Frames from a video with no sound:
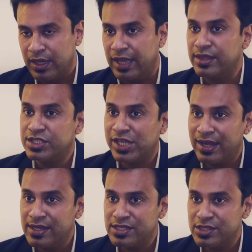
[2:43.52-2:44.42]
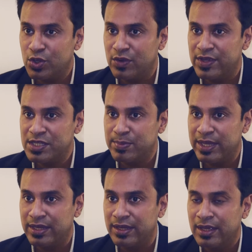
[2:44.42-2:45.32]
And the challenge has always
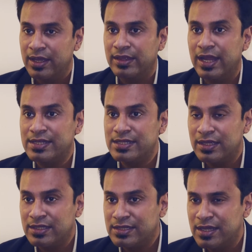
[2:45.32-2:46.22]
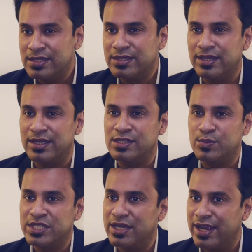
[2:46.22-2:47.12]
been that surgeries,
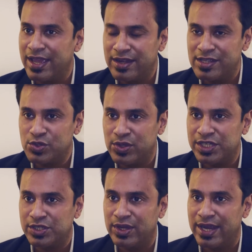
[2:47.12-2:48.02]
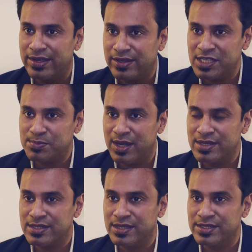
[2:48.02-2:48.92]
which are hair restoration or hair transplant
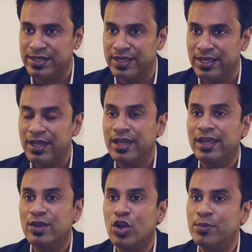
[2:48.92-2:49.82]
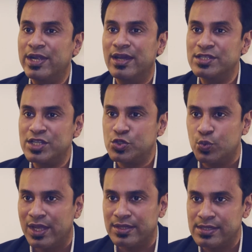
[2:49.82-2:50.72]
surgery, cannot be done just
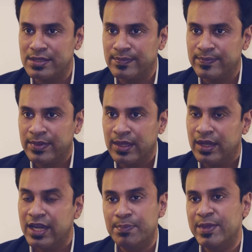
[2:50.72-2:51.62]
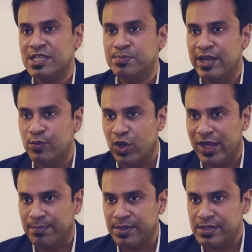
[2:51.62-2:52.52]
once. Let me explain what
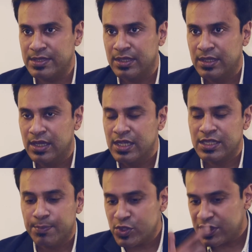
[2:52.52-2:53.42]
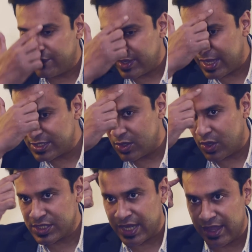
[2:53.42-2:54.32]
happens. Suppose someone has
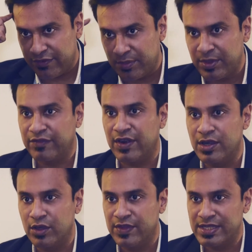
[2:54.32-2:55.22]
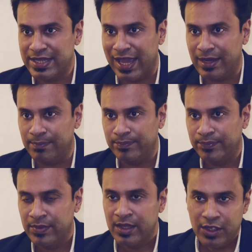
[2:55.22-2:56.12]
lost hair from the front of the scalp.
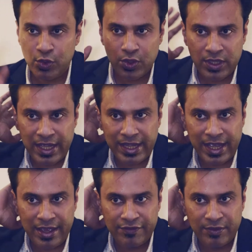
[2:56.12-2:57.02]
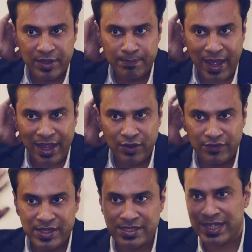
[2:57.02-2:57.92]
You could take hair from the back
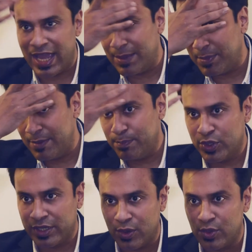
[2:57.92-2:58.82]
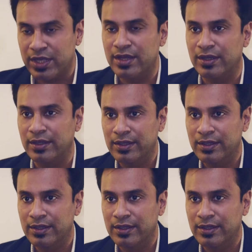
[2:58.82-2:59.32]
of the scalp and put it out here.